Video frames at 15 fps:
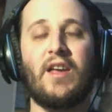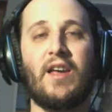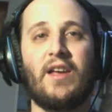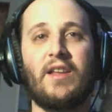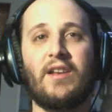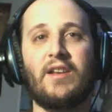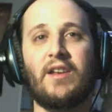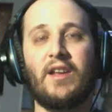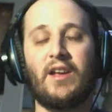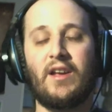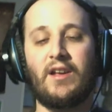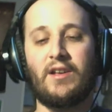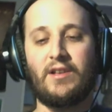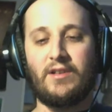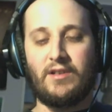and
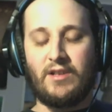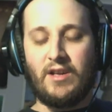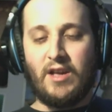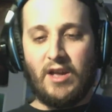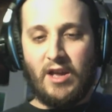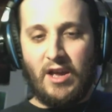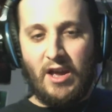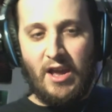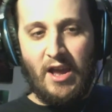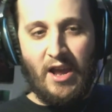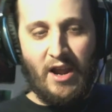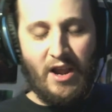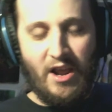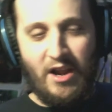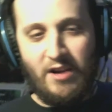uh,
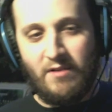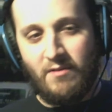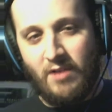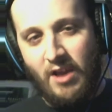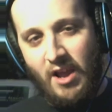it, it,